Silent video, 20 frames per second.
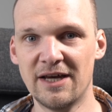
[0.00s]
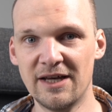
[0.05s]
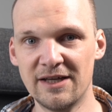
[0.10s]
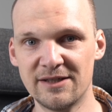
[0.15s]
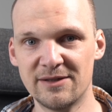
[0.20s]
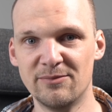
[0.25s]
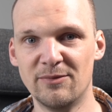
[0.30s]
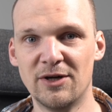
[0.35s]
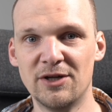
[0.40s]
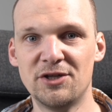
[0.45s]

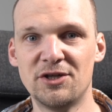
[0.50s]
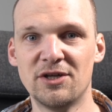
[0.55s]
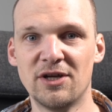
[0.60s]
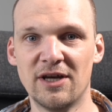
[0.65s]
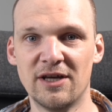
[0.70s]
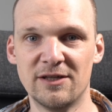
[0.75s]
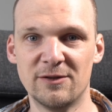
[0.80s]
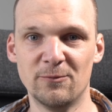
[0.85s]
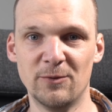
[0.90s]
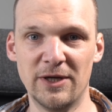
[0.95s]
as much
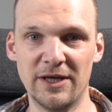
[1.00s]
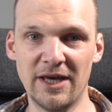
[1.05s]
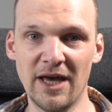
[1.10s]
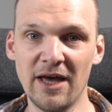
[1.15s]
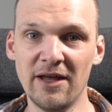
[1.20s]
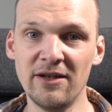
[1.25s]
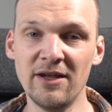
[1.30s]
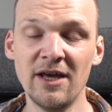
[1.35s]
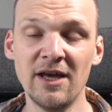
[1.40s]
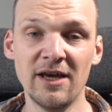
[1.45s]
as we
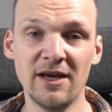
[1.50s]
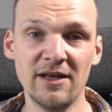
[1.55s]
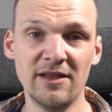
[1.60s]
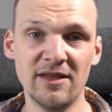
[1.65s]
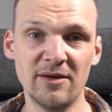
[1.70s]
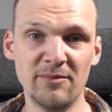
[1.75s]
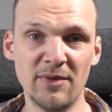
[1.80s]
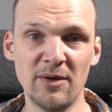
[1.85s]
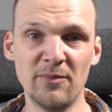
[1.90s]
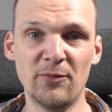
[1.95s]
can in
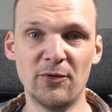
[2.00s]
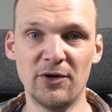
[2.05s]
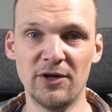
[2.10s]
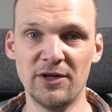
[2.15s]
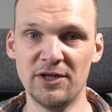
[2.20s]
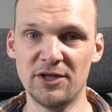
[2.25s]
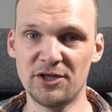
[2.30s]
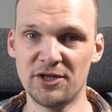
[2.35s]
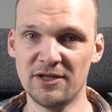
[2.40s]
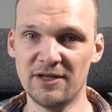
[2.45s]
the member
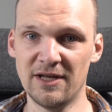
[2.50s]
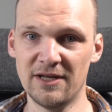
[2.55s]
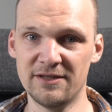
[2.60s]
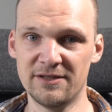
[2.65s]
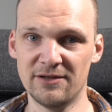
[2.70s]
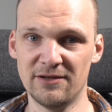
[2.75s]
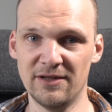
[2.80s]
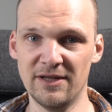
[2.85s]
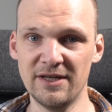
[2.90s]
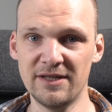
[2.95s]

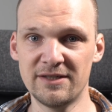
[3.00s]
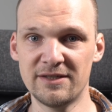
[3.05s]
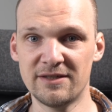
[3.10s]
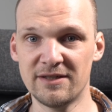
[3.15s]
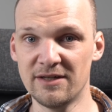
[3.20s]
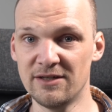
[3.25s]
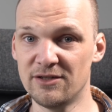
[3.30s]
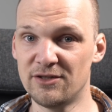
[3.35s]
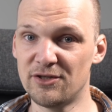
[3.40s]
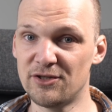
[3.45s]
initializer lists
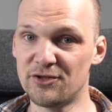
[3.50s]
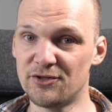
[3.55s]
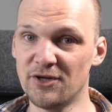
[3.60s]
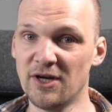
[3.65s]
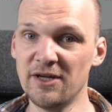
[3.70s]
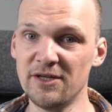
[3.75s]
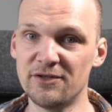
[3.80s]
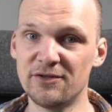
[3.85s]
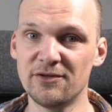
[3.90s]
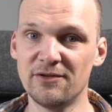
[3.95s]
and
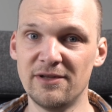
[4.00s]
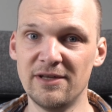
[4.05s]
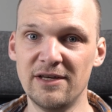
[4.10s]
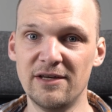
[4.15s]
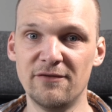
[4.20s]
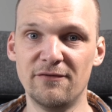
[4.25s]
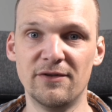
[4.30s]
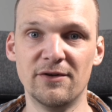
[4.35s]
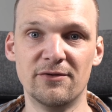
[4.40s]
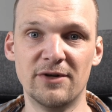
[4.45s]
try to
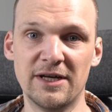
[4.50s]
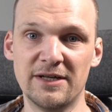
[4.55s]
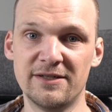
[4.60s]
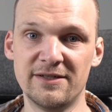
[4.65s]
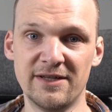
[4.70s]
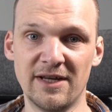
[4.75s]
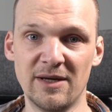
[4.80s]
leave the rest